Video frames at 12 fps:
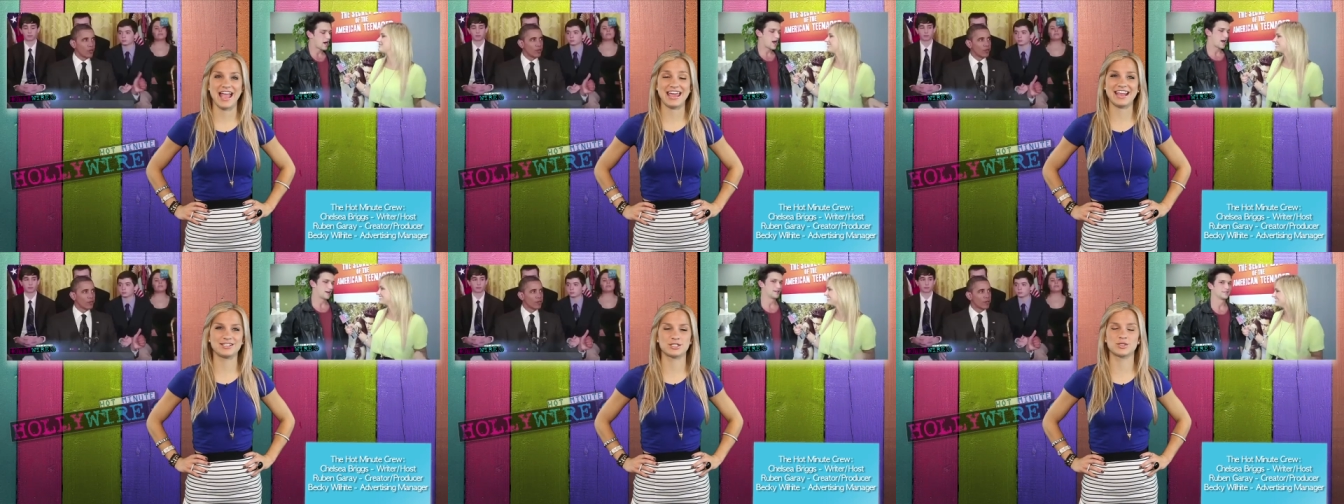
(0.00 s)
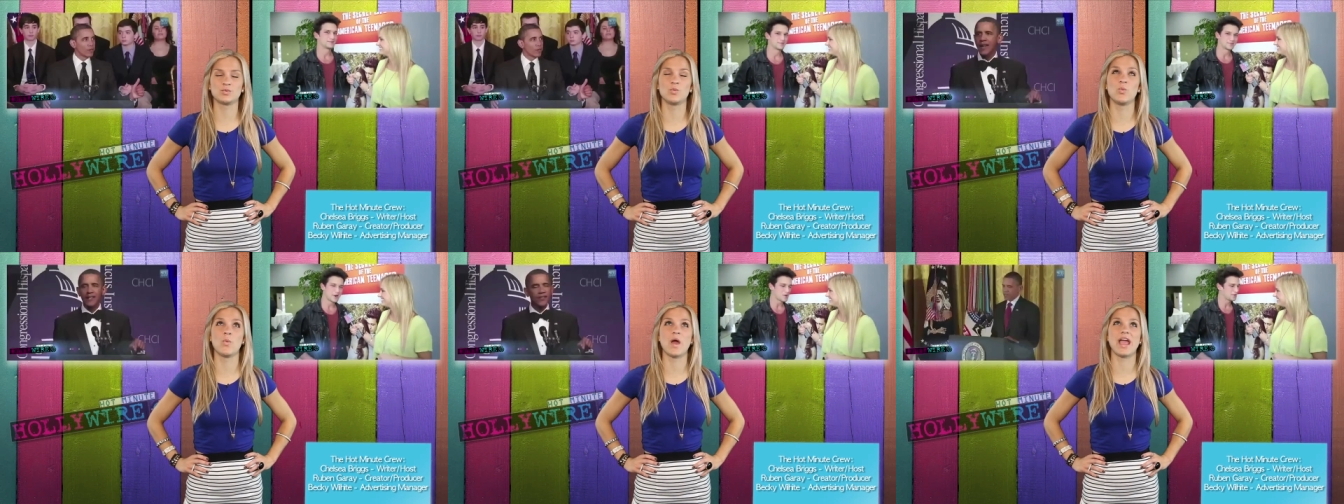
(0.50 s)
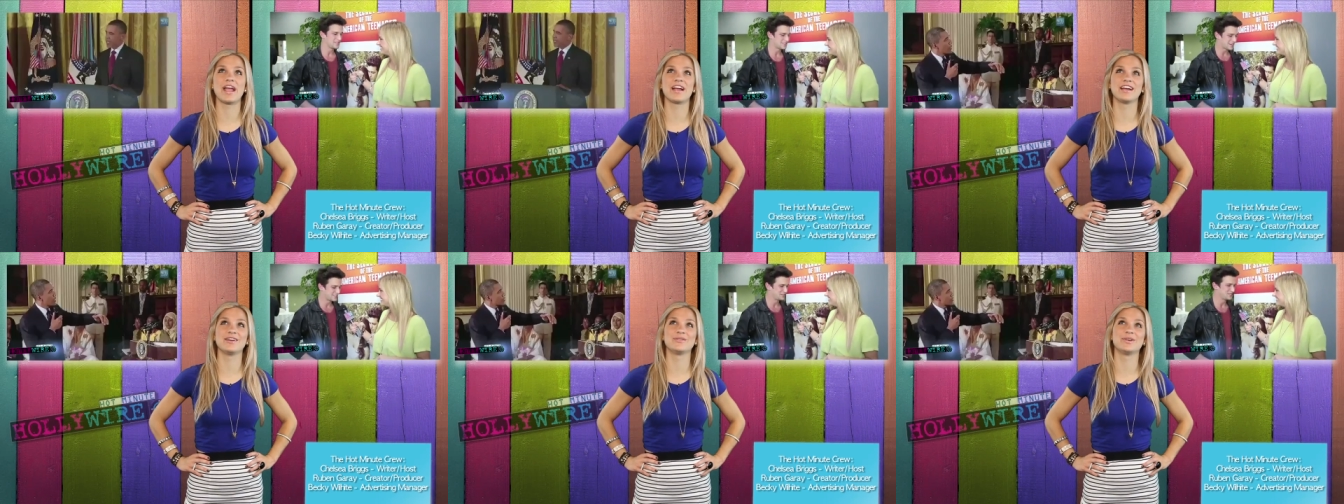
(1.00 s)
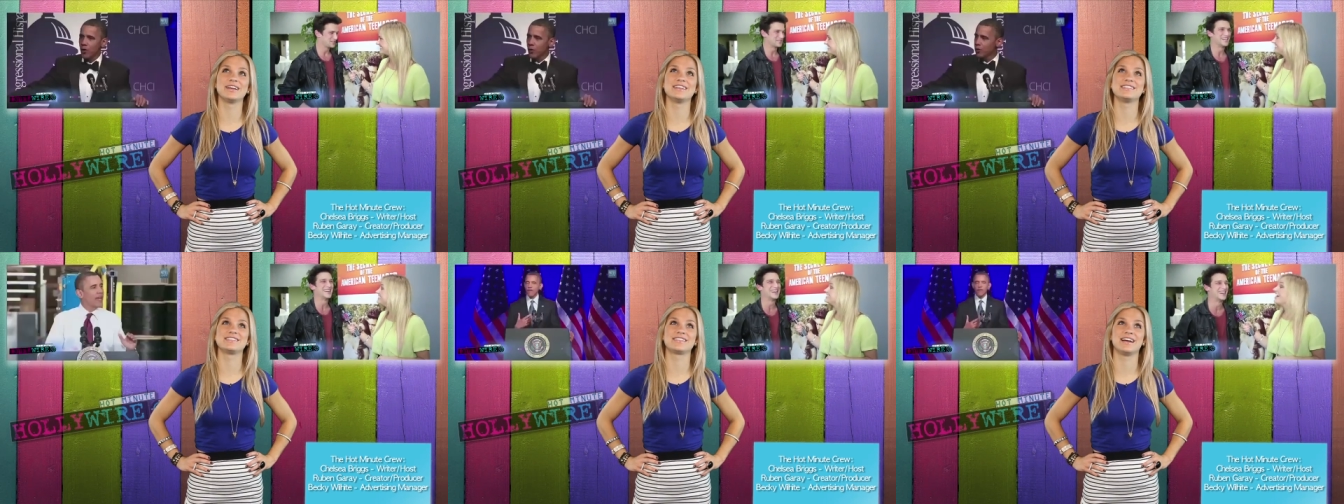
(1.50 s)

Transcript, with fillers: and I swear it was